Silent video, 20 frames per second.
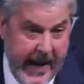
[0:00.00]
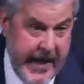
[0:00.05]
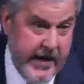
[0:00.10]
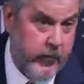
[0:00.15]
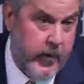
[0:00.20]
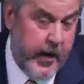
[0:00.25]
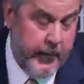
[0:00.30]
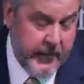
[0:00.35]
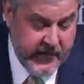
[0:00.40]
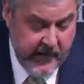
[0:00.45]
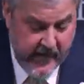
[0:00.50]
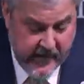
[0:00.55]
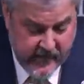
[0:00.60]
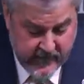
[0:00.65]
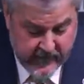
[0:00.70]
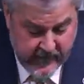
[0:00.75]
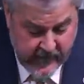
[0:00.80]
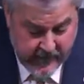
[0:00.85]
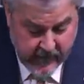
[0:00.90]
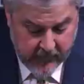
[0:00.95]
bankruptcy
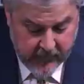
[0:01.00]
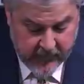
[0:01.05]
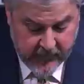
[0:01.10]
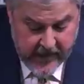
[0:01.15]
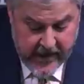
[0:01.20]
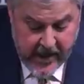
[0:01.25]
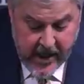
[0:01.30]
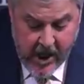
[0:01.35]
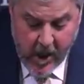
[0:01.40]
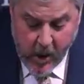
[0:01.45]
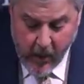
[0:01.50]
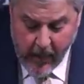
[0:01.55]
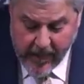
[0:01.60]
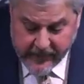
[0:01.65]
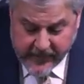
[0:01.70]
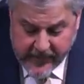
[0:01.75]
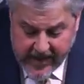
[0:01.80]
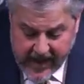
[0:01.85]
as sinners who have